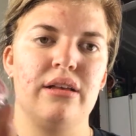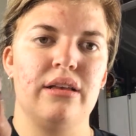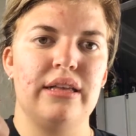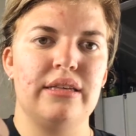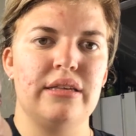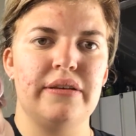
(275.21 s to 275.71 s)
So
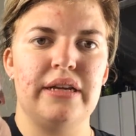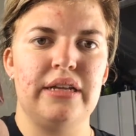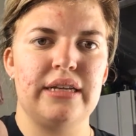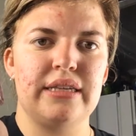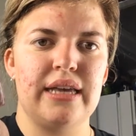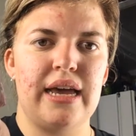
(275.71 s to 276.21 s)
this is what it
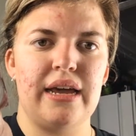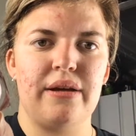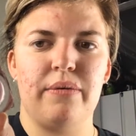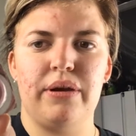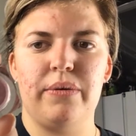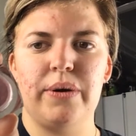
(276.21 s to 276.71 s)
looks
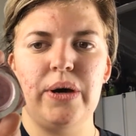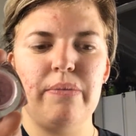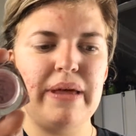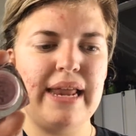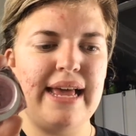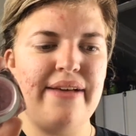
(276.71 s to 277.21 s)
like when you
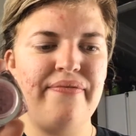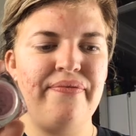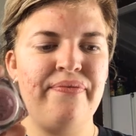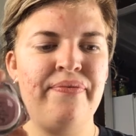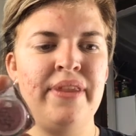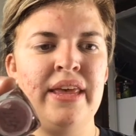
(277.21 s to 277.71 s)
open it.
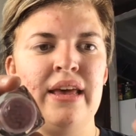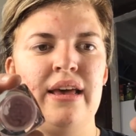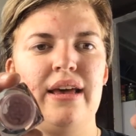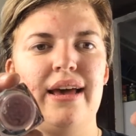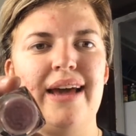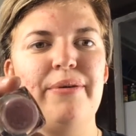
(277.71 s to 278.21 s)

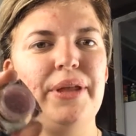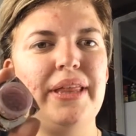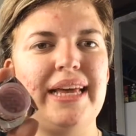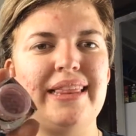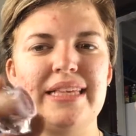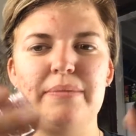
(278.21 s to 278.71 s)
I really
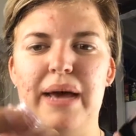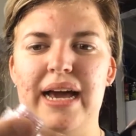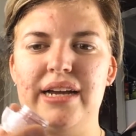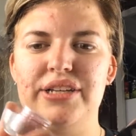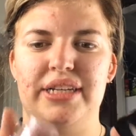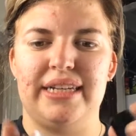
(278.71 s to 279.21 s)
like this
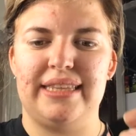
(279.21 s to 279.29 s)
packaging.